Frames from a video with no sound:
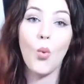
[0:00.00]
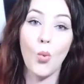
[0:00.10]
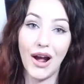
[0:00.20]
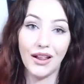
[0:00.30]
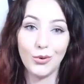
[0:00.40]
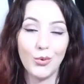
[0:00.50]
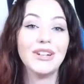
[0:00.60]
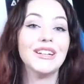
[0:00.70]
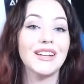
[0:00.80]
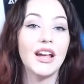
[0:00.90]
well,
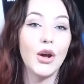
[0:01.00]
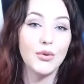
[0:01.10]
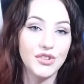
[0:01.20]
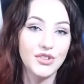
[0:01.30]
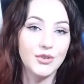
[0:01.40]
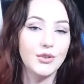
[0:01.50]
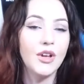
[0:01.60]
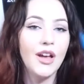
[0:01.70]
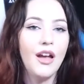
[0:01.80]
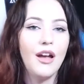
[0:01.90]
when it goes
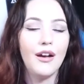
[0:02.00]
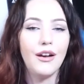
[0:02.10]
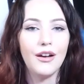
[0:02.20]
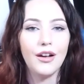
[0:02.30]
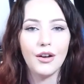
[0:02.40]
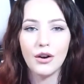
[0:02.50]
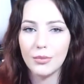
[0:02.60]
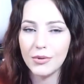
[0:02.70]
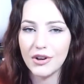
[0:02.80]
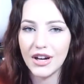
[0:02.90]
to
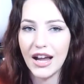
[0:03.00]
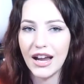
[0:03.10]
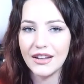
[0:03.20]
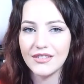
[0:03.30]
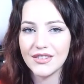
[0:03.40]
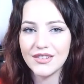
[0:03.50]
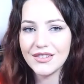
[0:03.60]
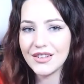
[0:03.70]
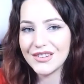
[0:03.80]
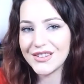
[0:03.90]

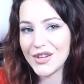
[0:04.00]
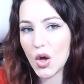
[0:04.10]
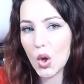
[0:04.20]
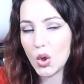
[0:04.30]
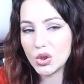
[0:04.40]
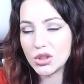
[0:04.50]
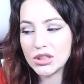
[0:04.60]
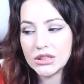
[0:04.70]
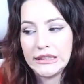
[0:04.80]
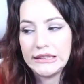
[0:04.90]
copyrights,
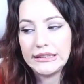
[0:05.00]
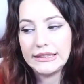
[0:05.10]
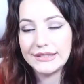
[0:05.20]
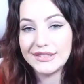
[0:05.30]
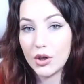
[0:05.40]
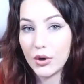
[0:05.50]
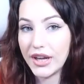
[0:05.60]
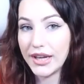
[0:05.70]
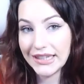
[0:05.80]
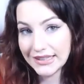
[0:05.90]
so
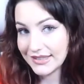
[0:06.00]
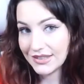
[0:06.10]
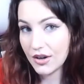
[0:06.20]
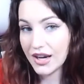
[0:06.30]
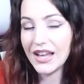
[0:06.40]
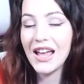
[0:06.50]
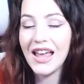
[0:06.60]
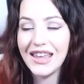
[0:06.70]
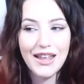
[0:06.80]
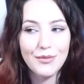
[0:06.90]
sorry,
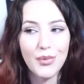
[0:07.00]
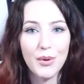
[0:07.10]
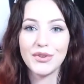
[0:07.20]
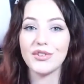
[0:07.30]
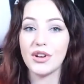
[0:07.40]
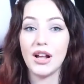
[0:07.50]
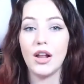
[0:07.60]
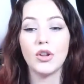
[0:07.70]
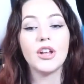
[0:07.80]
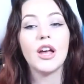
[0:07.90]
I can't promise you a
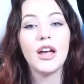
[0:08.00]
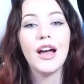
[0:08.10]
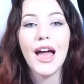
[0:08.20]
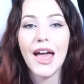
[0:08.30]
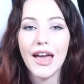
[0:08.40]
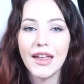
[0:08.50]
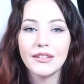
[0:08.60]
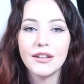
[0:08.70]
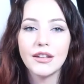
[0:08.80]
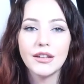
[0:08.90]
lot.
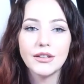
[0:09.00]
And